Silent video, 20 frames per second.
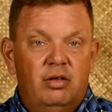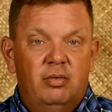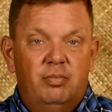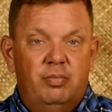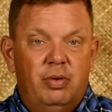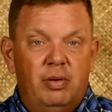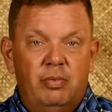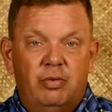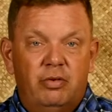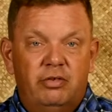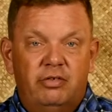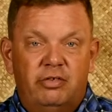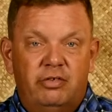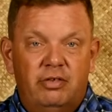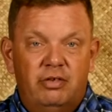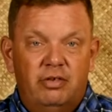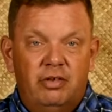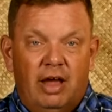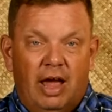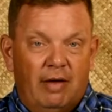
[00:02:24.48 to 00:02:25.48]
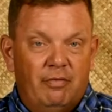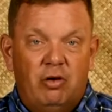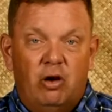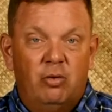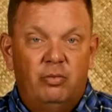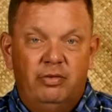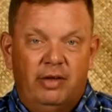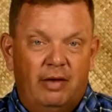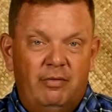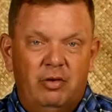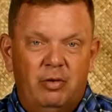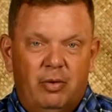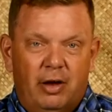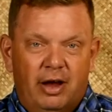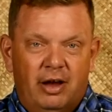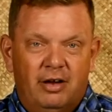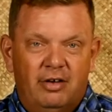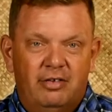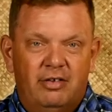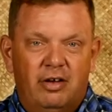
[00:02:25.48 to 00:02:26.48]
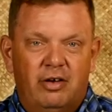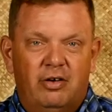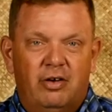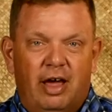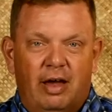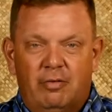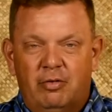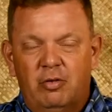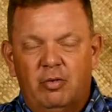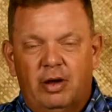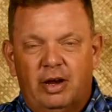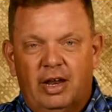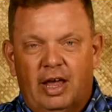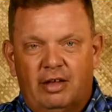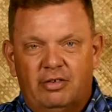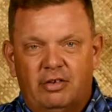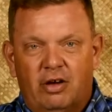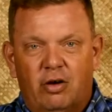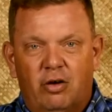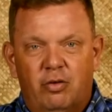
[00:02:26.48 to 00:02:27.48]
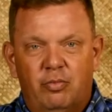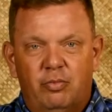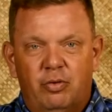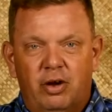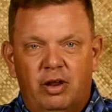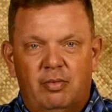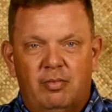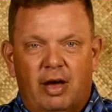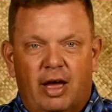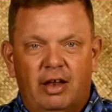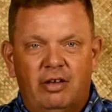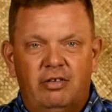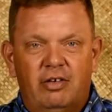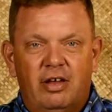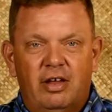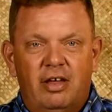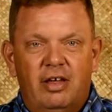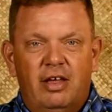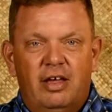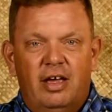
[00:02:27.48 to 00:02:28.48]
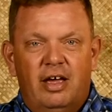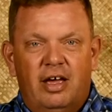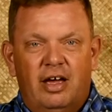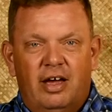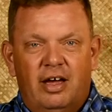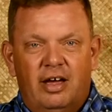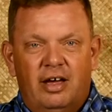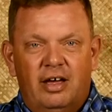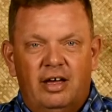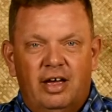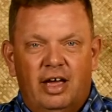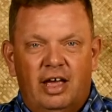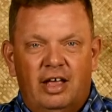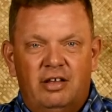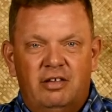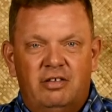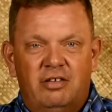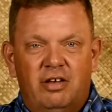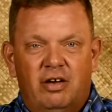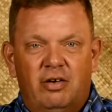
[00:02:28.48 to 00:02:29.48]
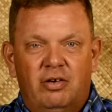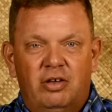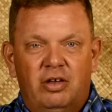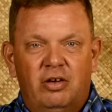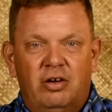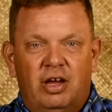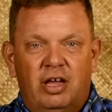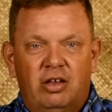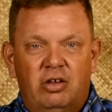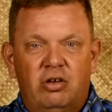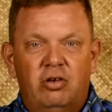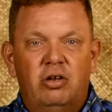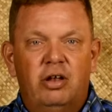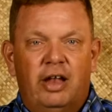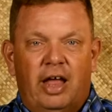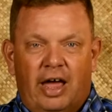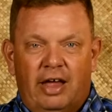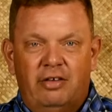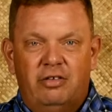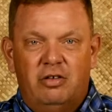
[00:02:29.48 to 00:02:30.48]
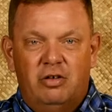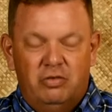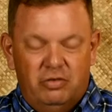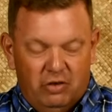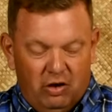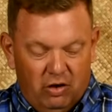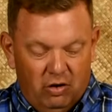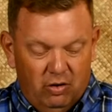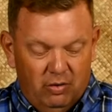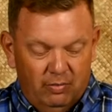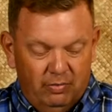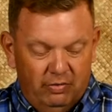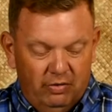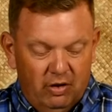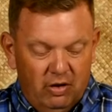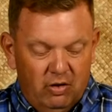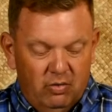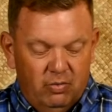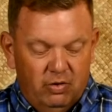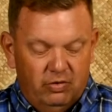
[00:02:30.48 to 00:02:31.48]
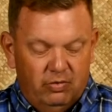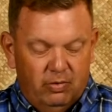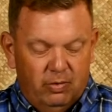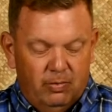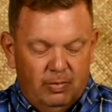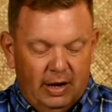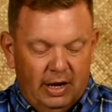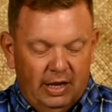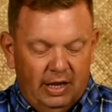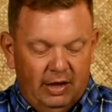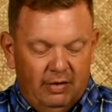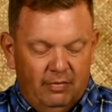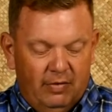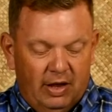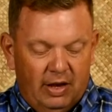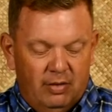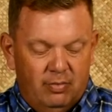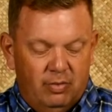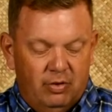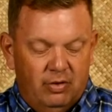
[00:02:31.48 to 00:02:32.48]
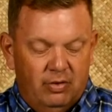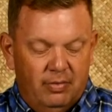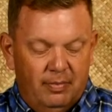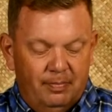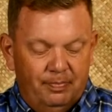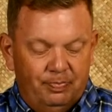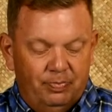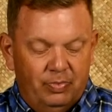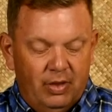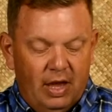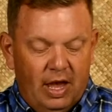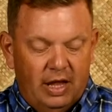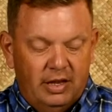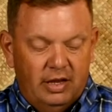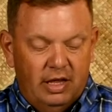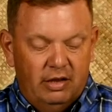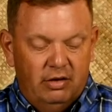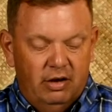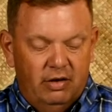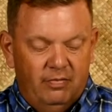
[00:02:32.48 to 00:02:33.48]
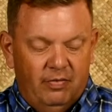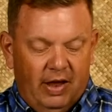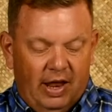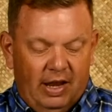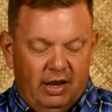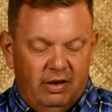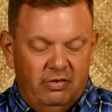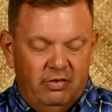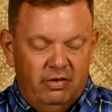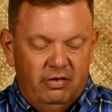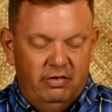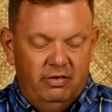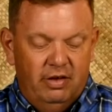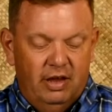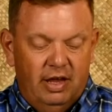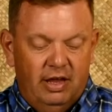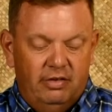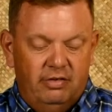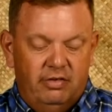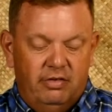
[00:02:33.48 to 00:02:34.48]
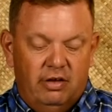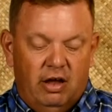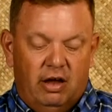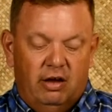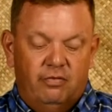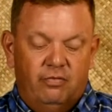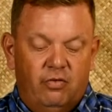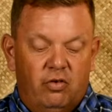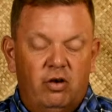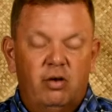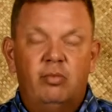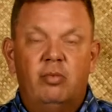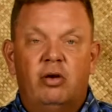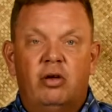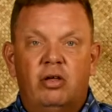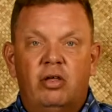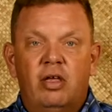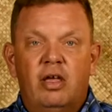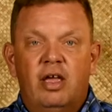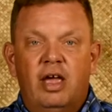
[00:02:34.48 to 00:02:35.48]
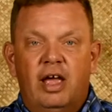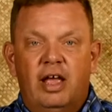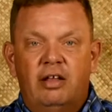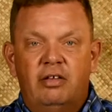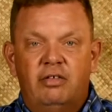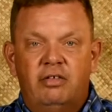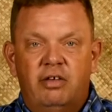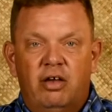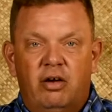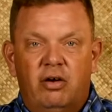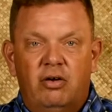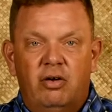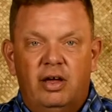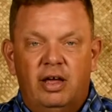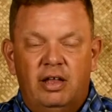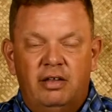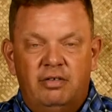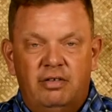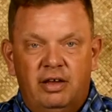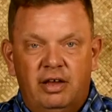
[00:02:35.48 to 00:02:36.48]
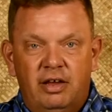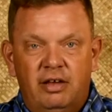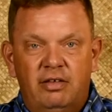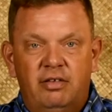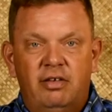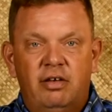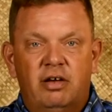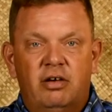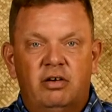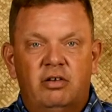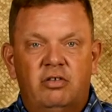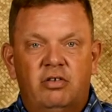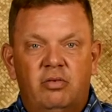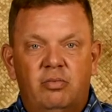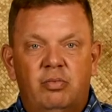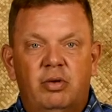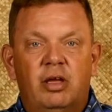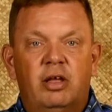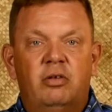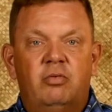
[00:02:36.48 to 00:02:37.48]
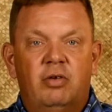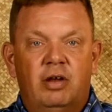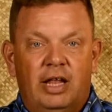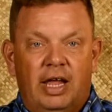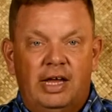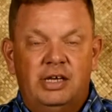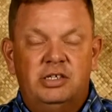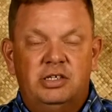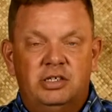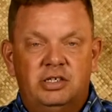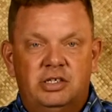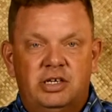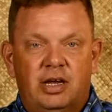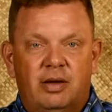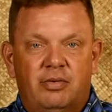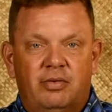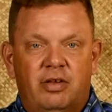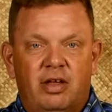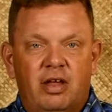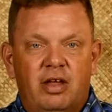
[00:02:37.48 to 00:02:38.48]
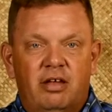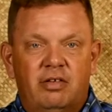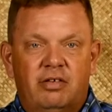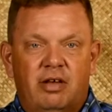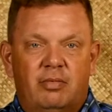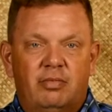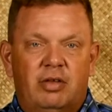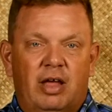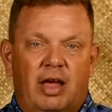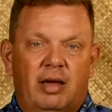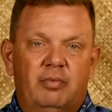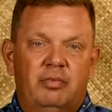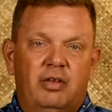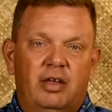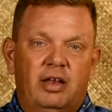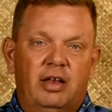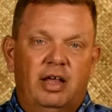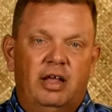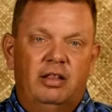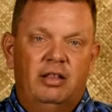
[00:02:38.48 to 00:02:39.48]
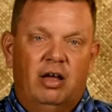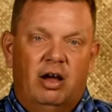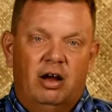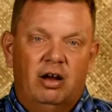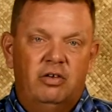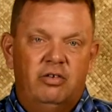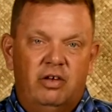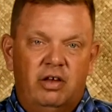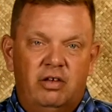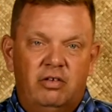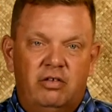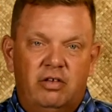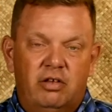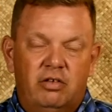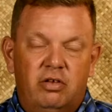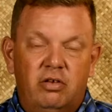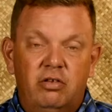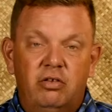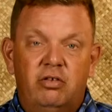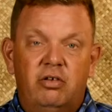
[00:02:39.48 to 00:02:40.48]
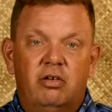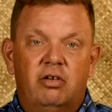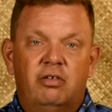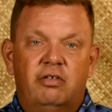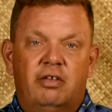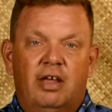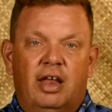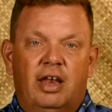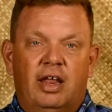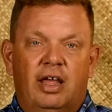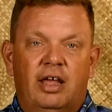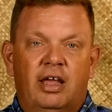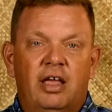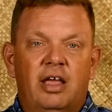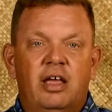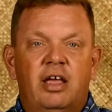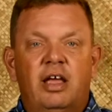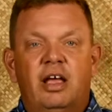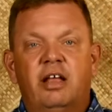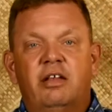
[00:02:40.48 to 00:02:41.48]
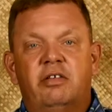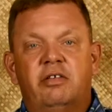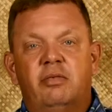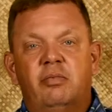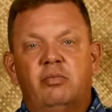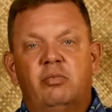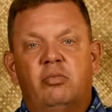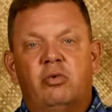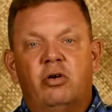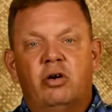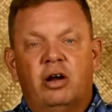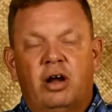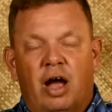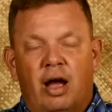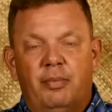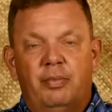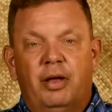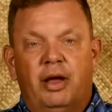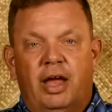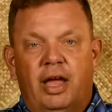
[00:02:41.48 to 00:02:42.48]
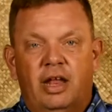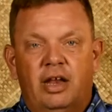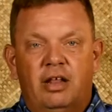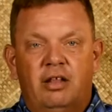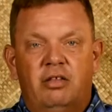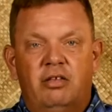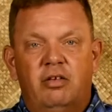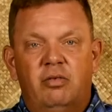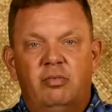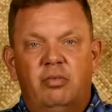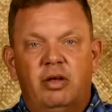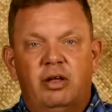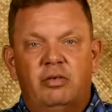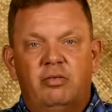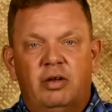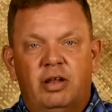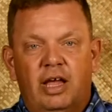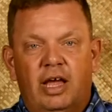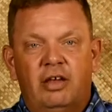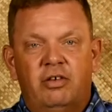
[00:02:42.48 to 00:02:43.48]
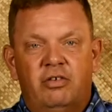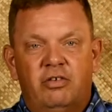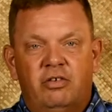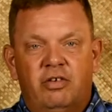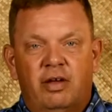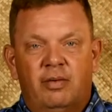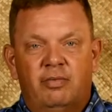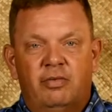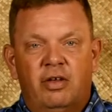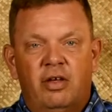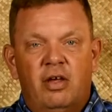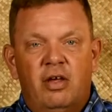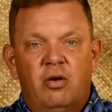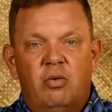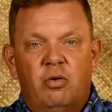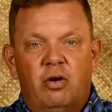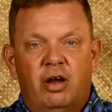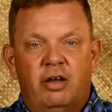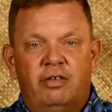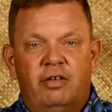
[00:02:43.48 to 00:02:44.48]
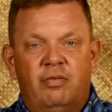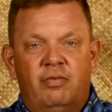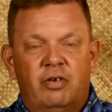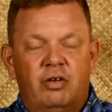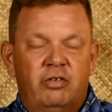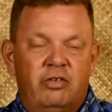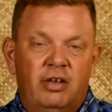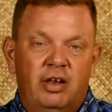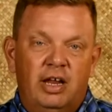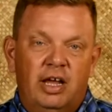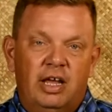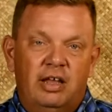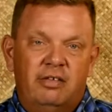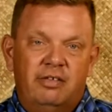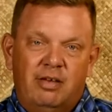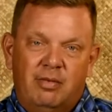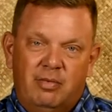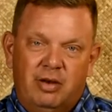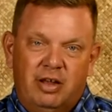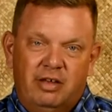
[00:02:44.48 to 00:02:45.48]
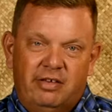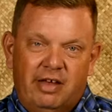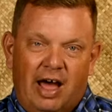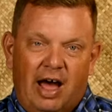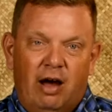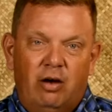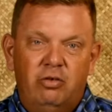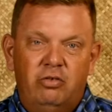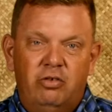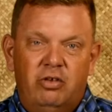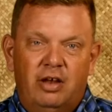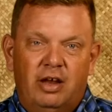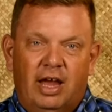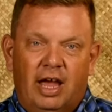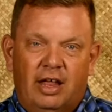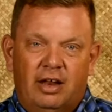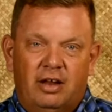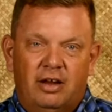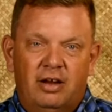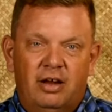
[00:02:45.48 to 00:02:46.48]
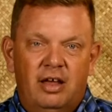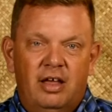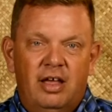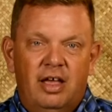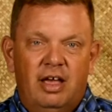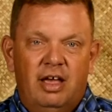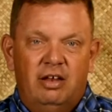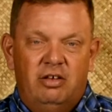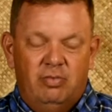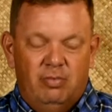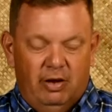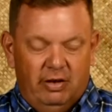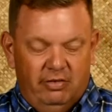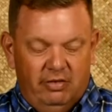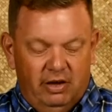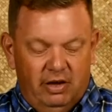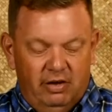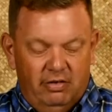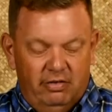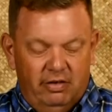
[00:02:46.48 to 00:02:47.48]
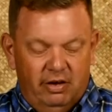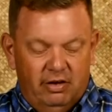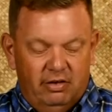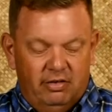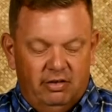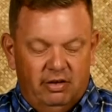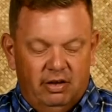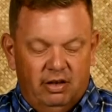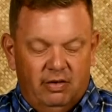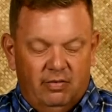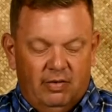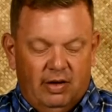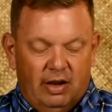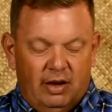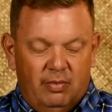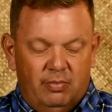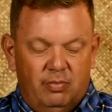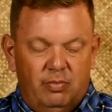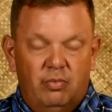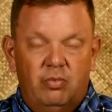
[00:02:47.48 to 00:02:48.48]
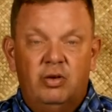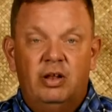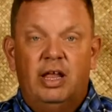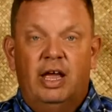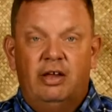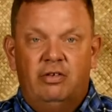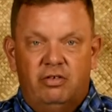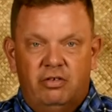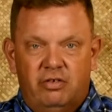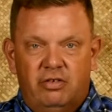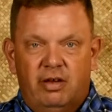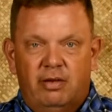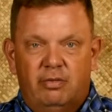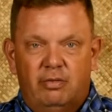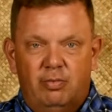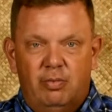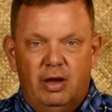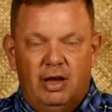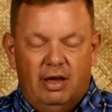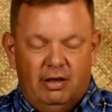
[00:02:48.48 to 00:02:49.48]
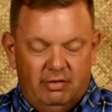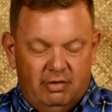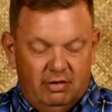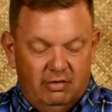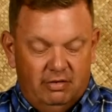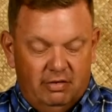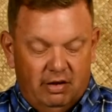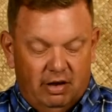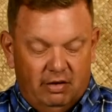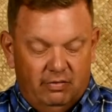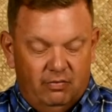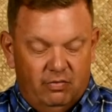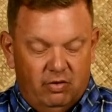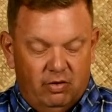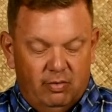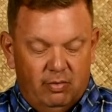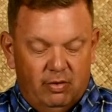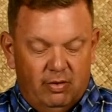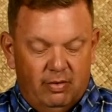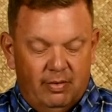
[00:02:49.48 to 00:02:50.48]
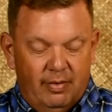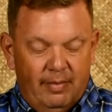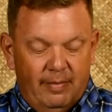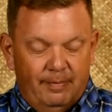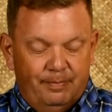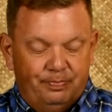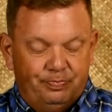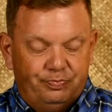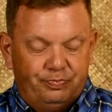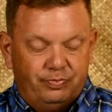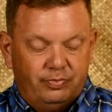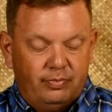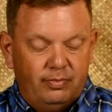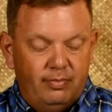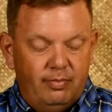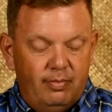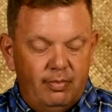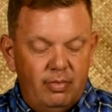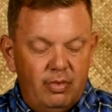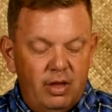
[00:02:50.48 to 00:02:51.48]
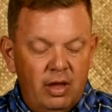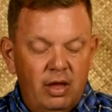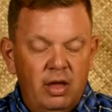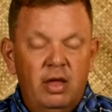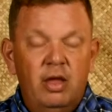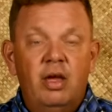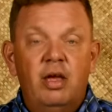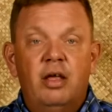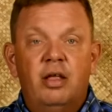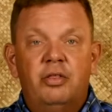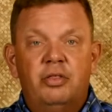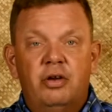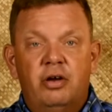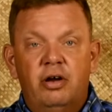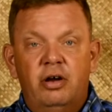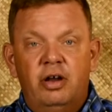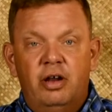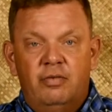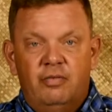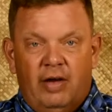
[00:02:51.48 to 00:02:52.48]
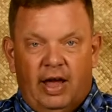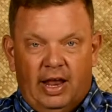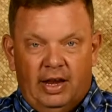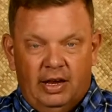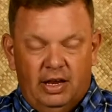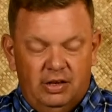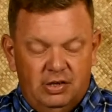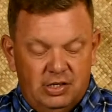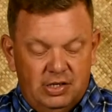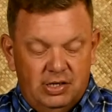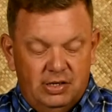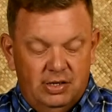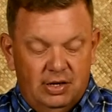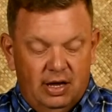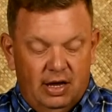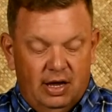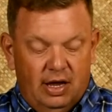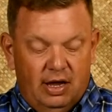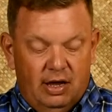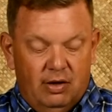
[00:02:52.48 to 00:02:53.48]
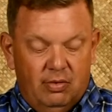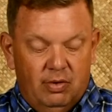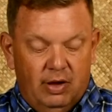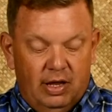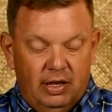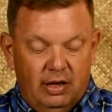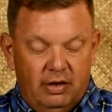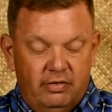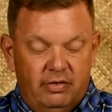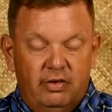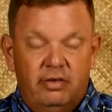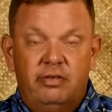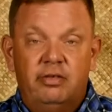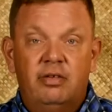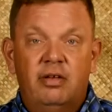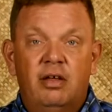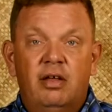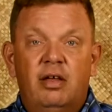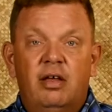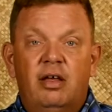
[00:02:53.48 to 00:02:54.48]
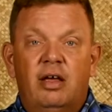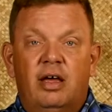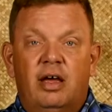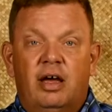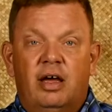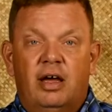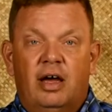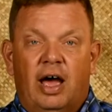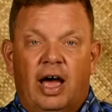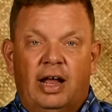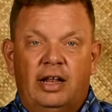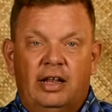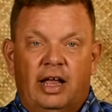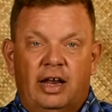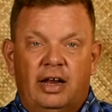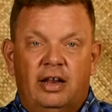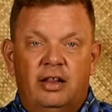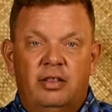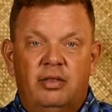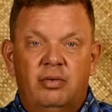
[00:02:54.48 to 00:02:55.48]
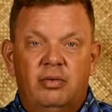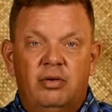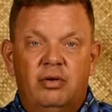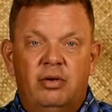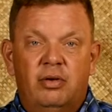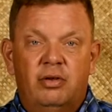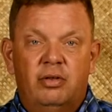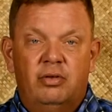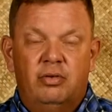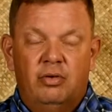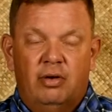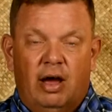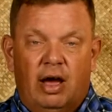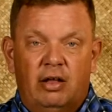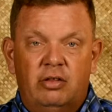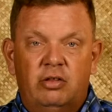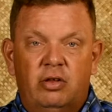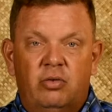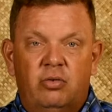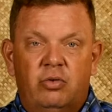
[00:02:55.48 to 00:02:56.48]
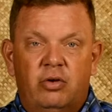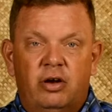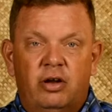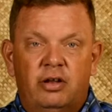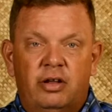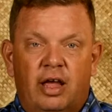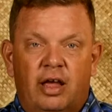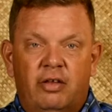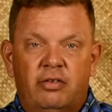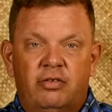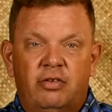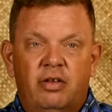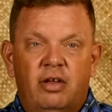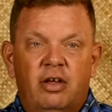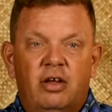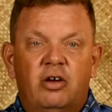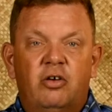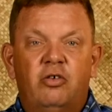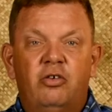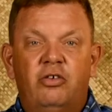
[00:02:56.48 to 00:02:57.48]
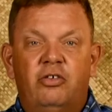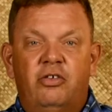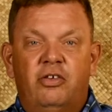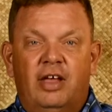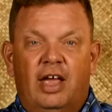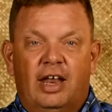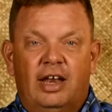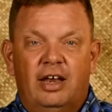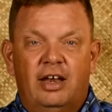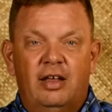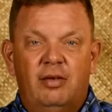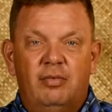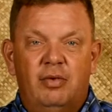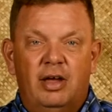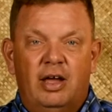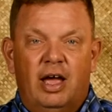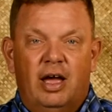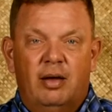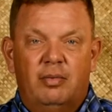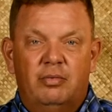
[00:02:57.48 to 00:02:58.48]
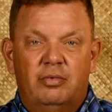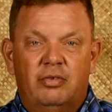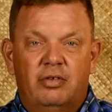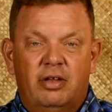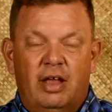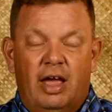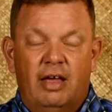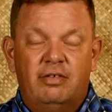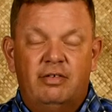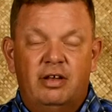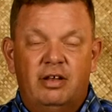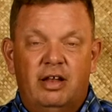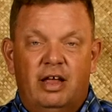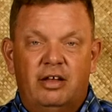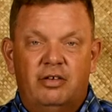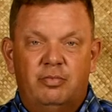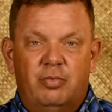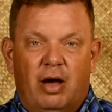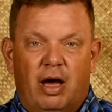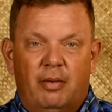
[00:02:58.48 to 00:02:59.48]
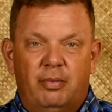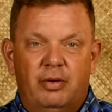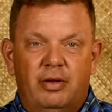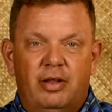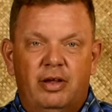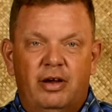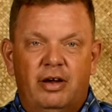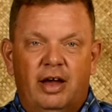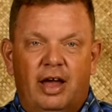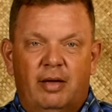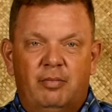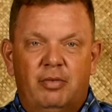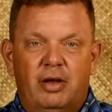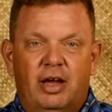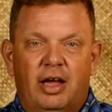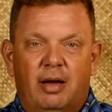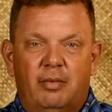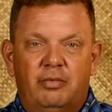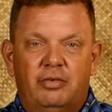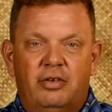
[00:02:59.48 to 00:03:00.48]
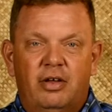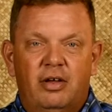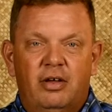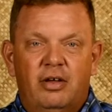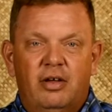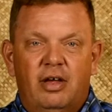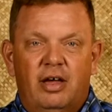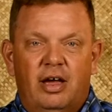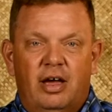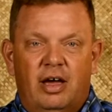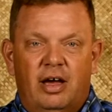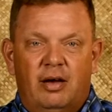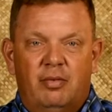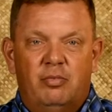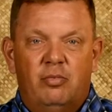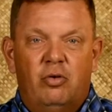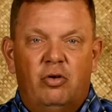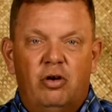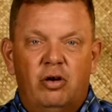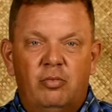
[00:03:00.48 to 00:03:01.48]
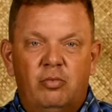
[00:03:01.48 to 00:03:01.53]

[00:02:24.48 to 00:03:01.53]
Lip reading: people have homes everywhere. So everyone has a home pretty much, and so you can utilize those homes which were readily available. Another advantage is it's not formal, and so it's easier to build relationships. Sometimes in a large institutional setting, it's more complicated to build relationships, whereas if you're sitting in somebody's house together, it's much easier to develop relationships because it's not formal. Third advantage, and this is highlighted throughout the world as Christianity becomes less and less popular and becomes more